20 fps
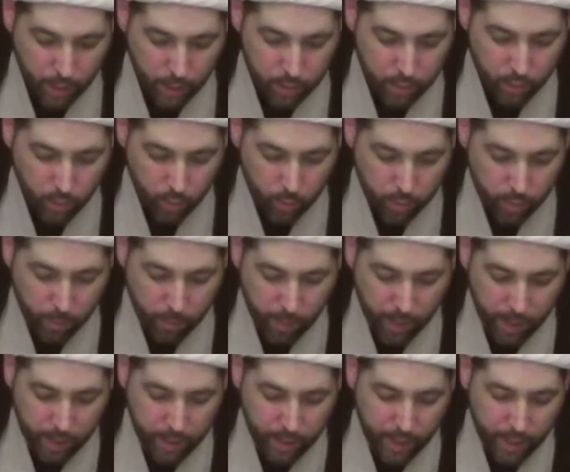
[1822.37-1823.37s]
So the
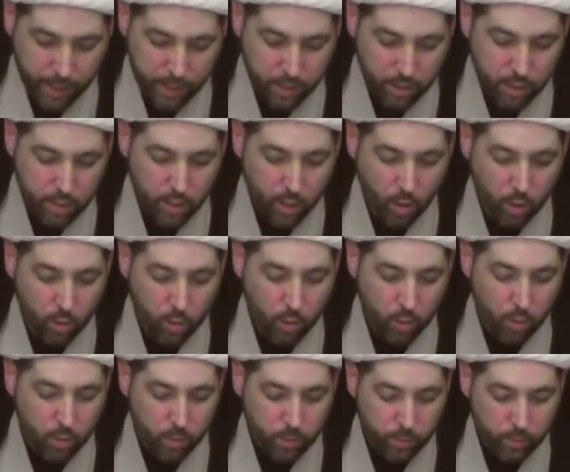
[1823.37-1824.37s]
man asked his
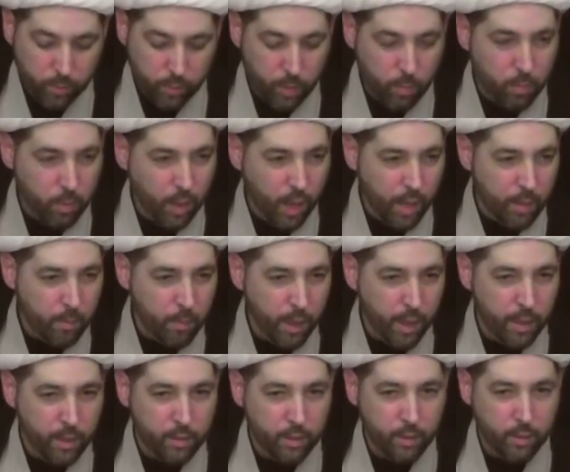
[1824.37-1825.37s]
uncle, the blind
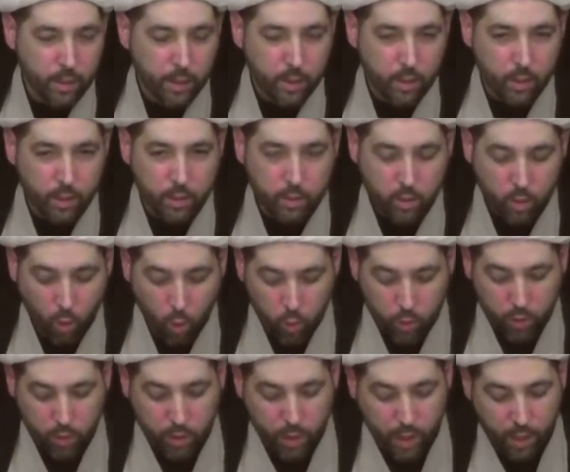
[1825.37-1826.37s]
man, he's
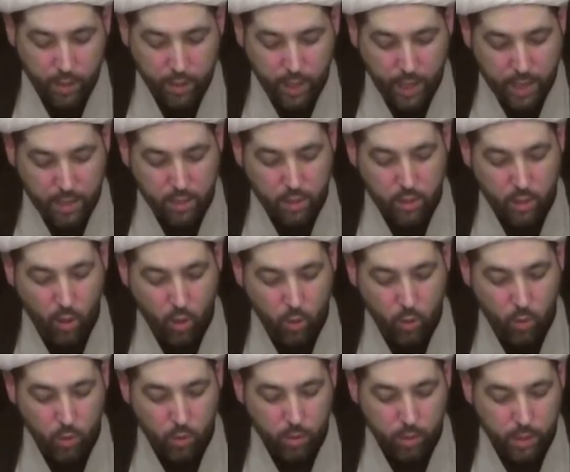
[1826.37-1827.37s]
older now, he asked his
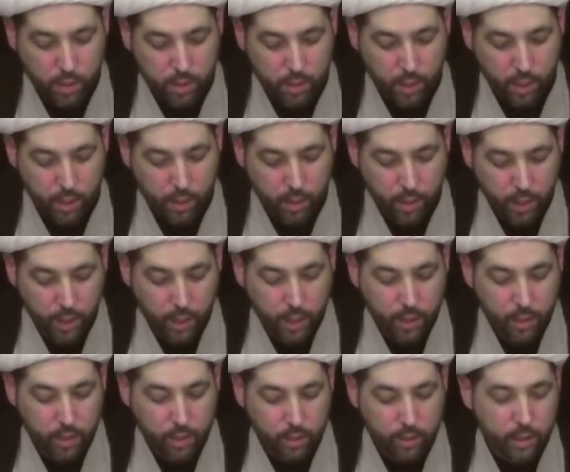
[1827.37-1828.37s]
uncle, he said,
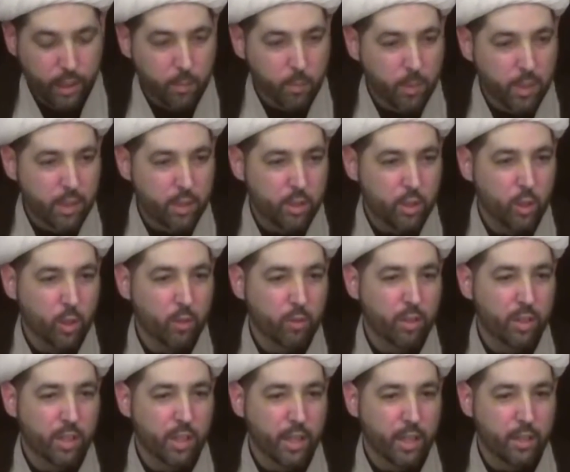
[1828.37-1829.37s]
let me
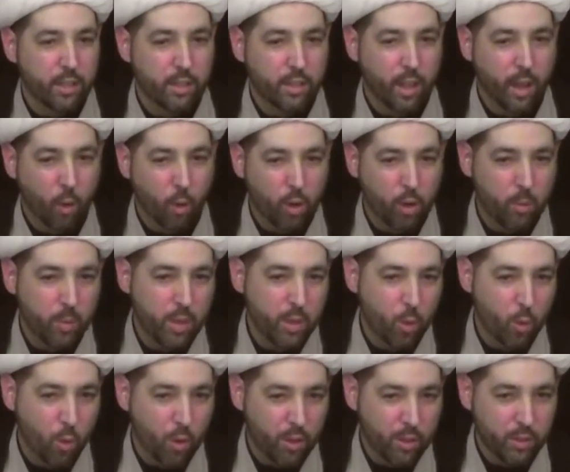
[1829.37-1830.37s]
serve the guest. I want to be
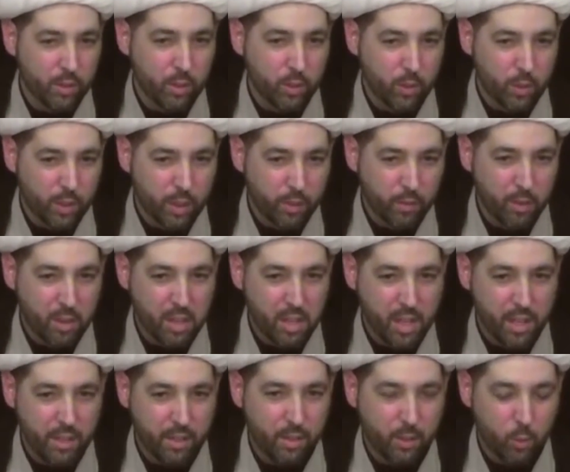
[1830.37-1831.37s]
the one to give the
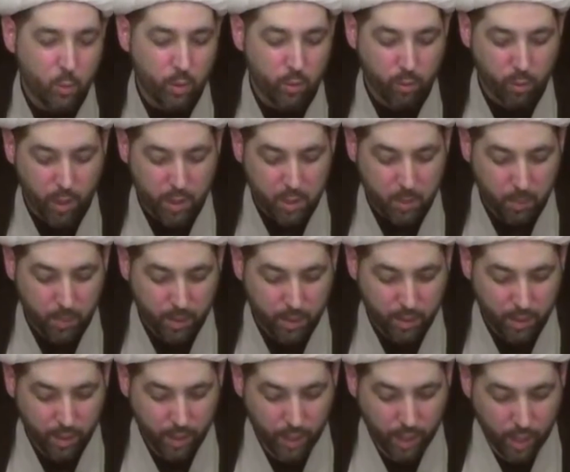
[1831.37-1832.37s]
guest the
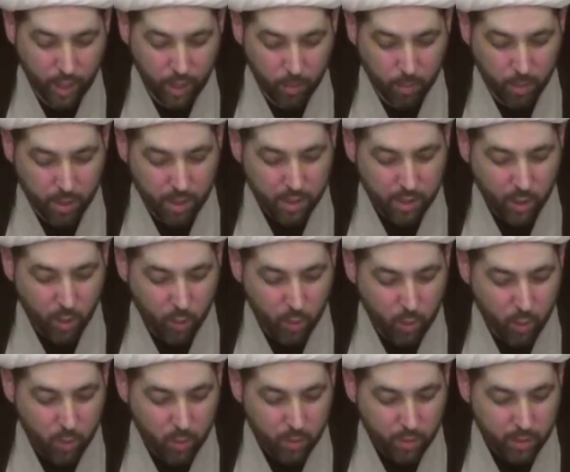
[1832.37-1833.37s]
refreshment. But his
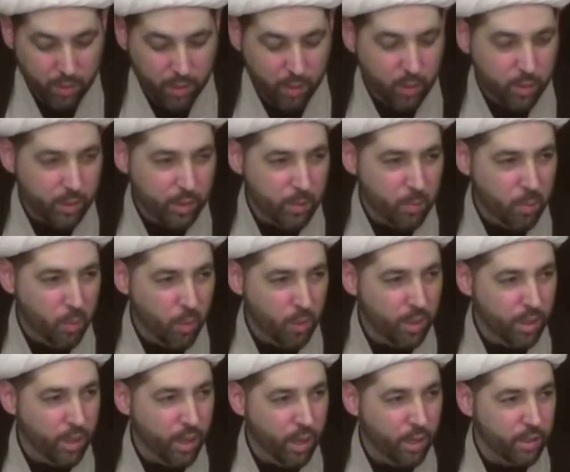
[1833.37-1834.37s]
uncle, you know, he
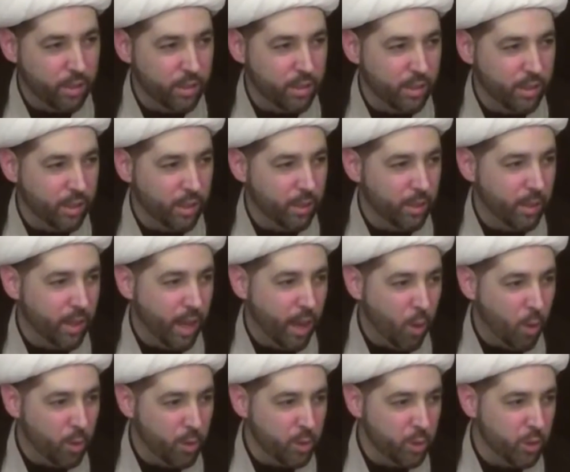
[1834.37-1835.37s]
pointed out, he said,
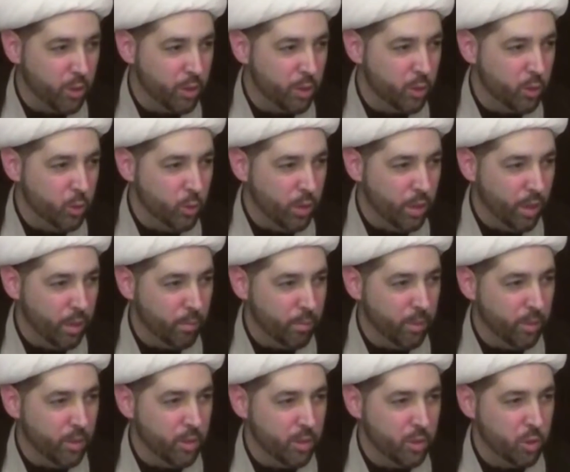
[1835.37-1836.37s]
how are you going to do
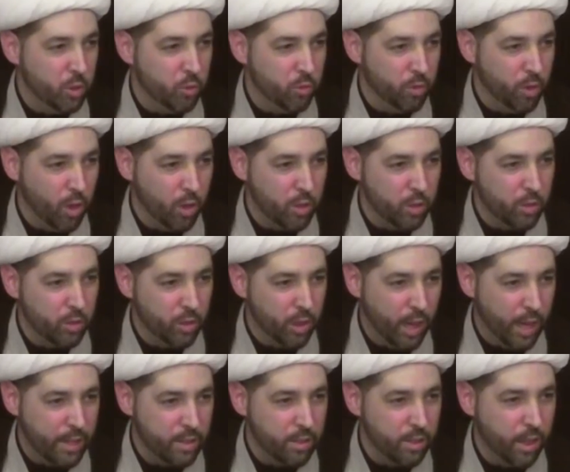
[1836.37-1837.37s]
that? Because you've lost your
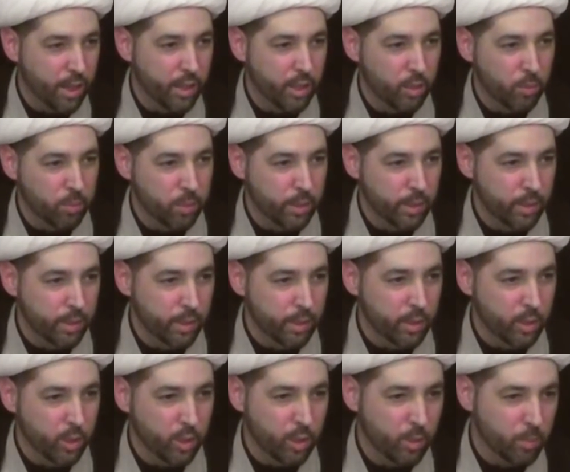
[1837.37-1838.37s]
eyesight
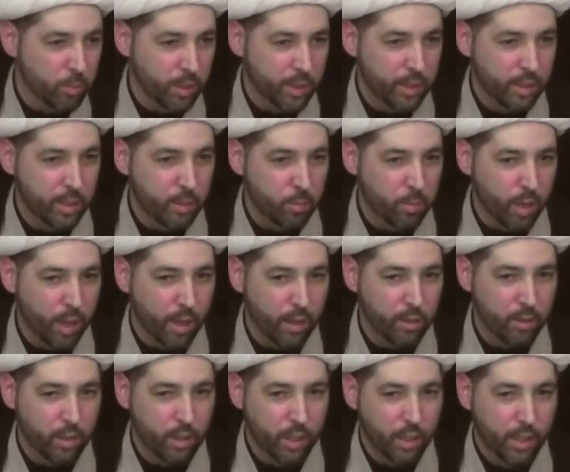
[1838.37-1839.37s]
completely. You're completely
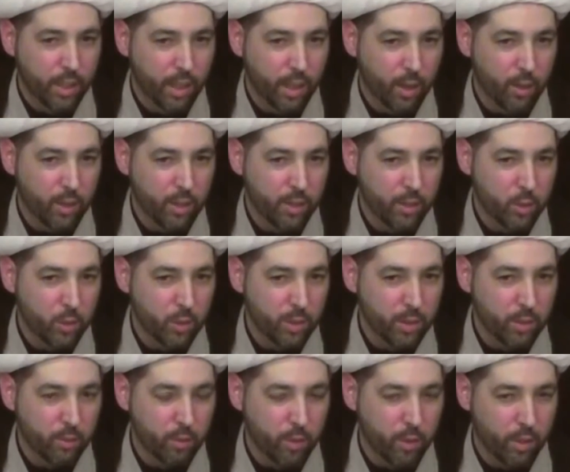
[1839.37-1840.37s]
blind. How can you
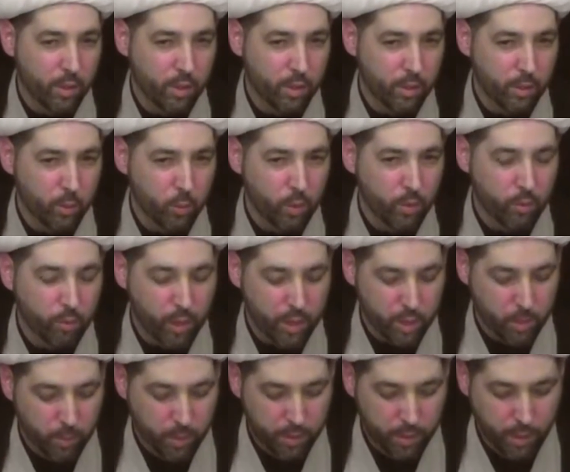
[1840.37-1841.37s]
give the
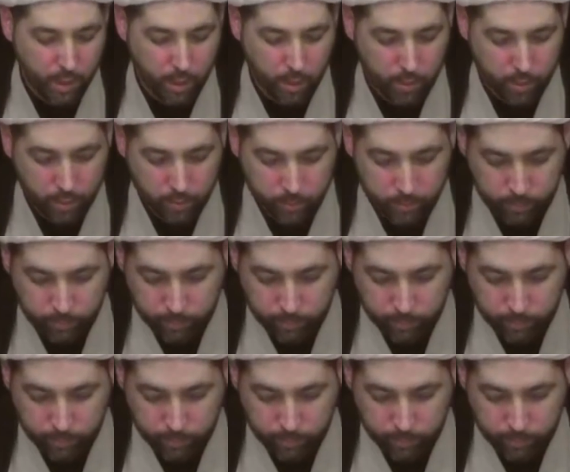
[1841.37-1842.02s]
refreshments out?